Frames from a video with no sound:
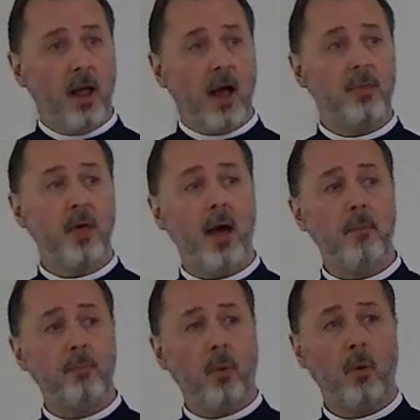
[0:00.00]
At
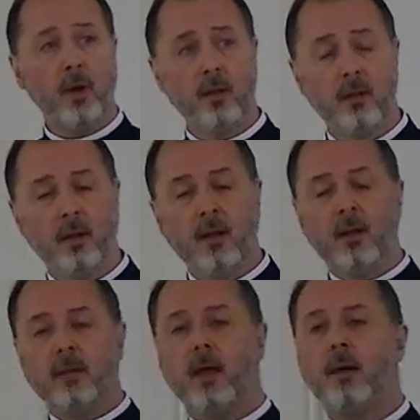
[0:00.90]
that point,
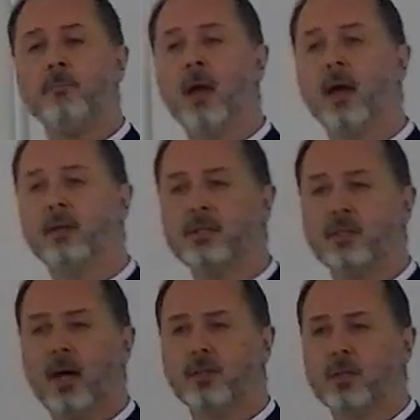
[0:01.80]
that man is
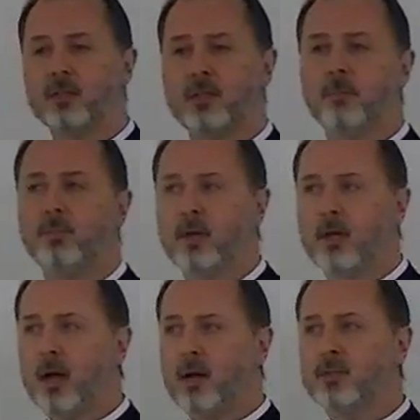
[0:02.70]
not just simply
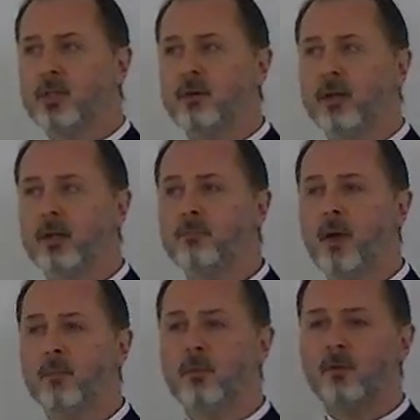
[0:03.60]
a consecrated member